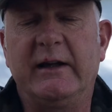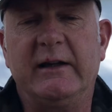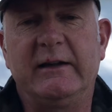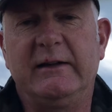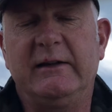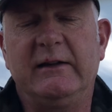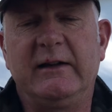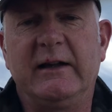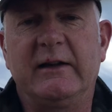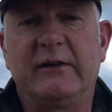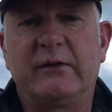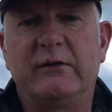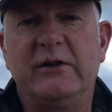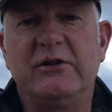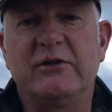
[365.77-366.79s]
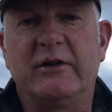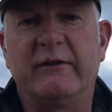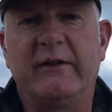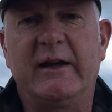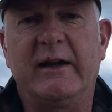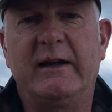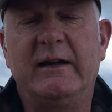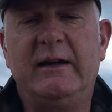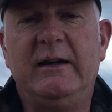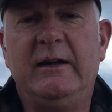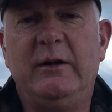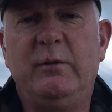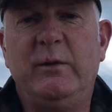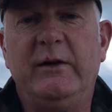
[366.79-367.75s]
and I didn't get a screenshot of that.
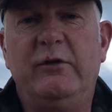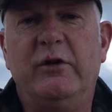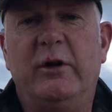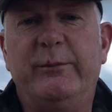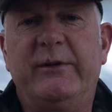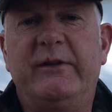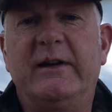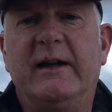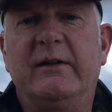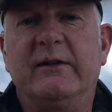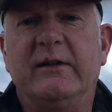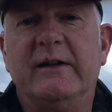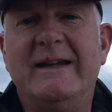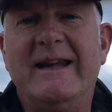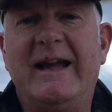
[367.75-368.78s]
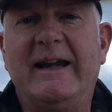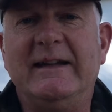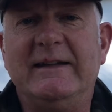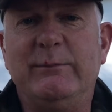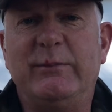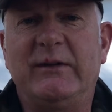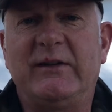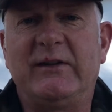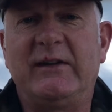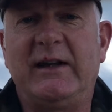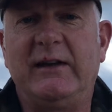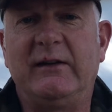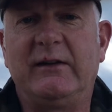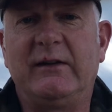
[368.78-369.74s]
We dropped down to
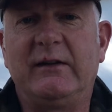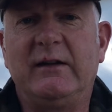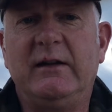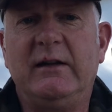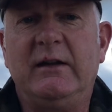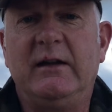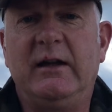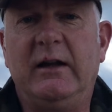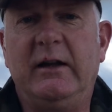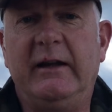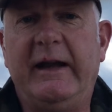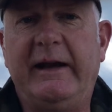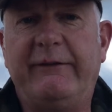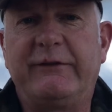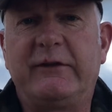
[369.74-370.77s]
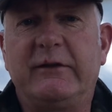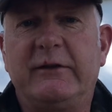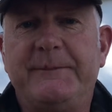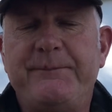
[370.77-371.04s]
90% uh, left.